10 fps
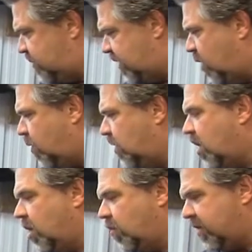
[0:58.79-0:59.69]
go
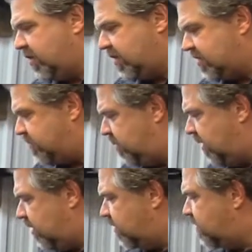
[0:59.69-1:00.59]
along with this
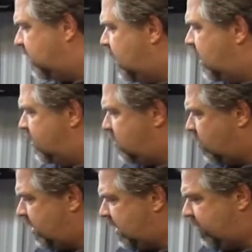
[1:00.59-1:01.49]
build. I
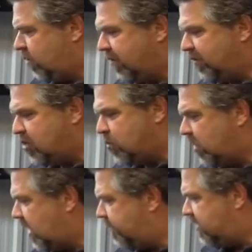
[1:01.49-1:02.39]
just wanted to give you a
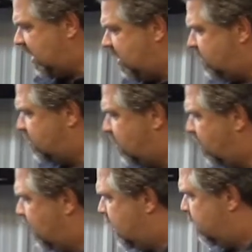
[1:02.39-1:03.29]
visual update.
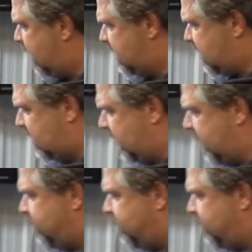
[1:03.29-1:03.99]
So basically